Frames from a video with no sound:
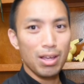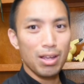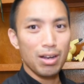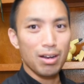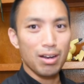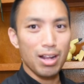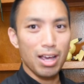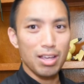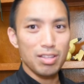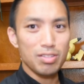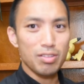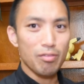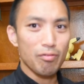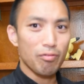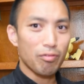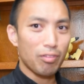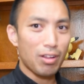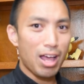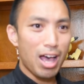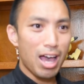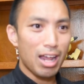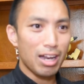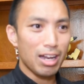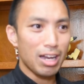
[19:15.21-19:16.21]
nice and
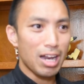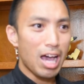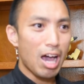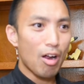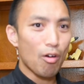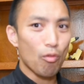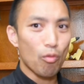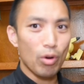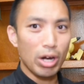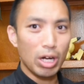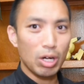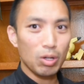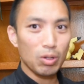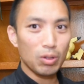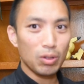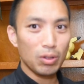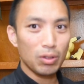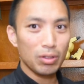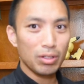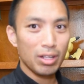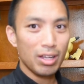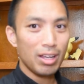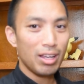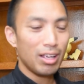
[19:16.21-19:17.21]
flat and not
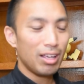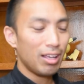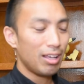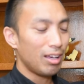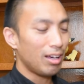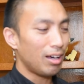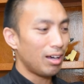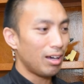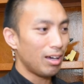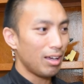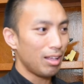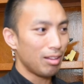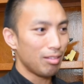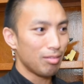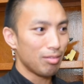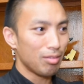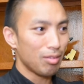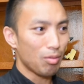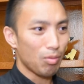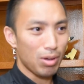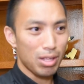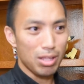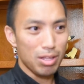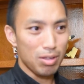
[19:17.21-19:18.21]
wrinkled? And
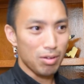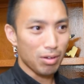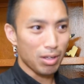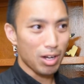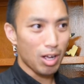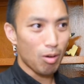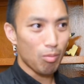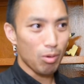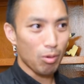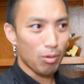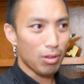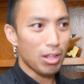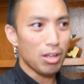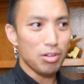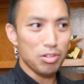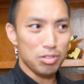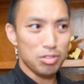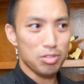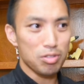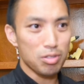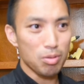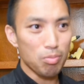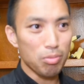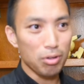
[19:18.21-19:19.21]
the way that you can help me with that is
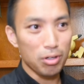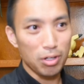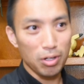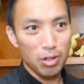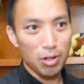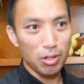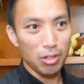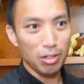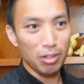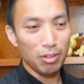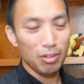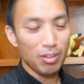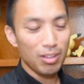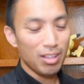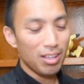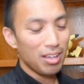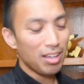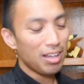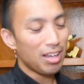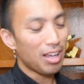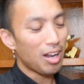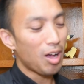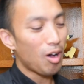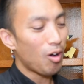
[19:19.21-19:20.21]
just to put it on you.
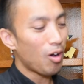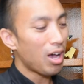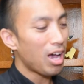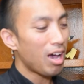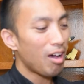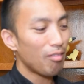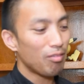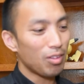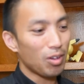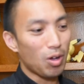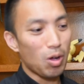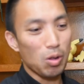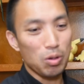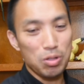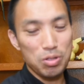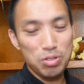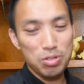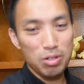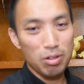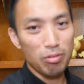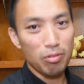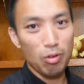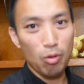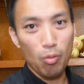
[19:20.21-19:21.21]
And I'll have the altar
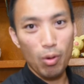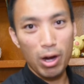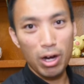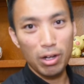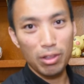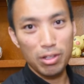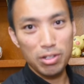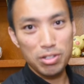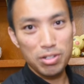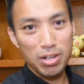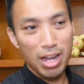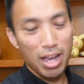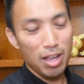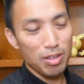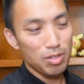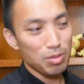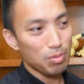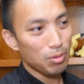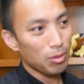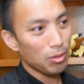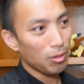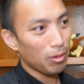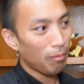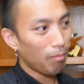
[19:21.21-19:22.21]
server wear the
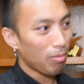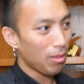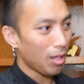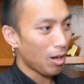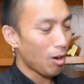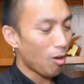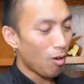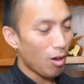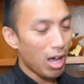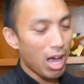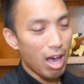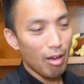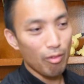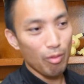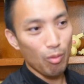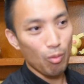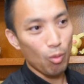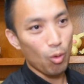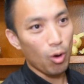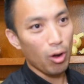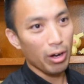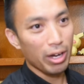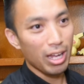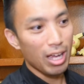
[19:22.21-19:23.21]
chasuble, and I'll have him
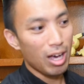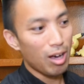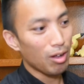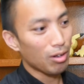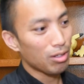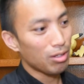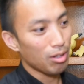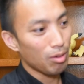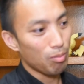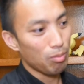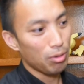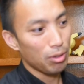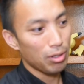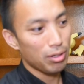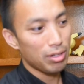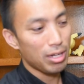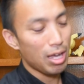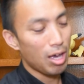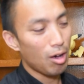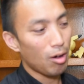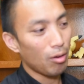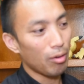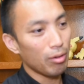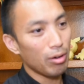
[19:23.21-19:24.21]
walk out to put
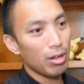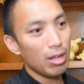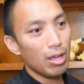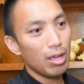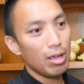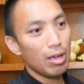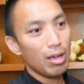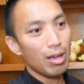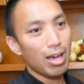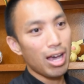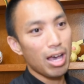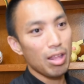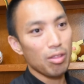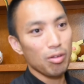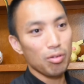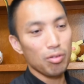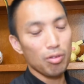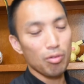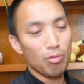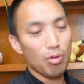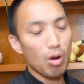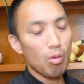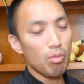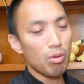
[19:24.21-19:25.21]
down either
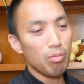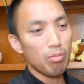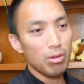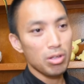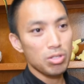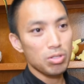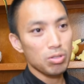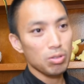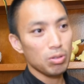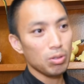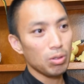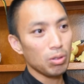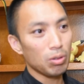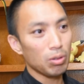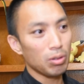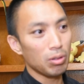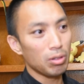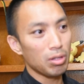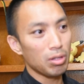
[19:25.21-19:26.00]
the Roman Missal or